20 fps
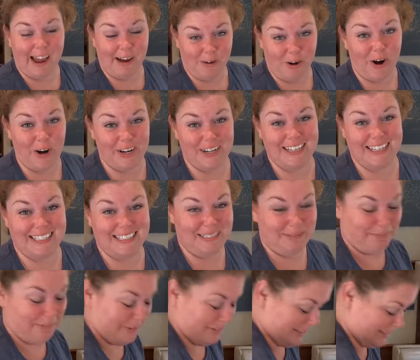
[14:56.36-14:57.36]
yeah. how hard it is
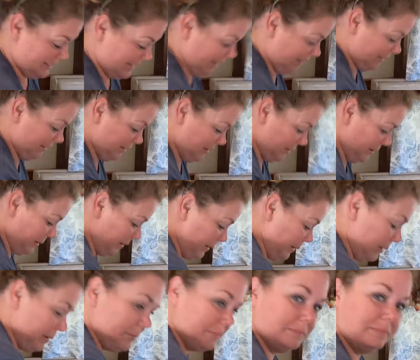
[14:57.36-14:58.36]
to pull this no, out. No, here, you
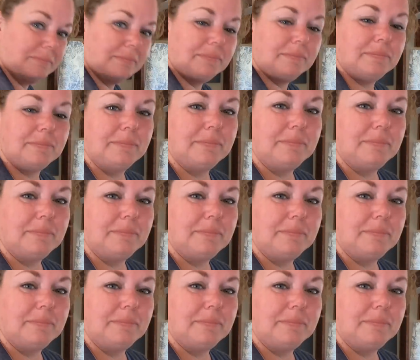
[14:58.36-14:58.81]
take the camera.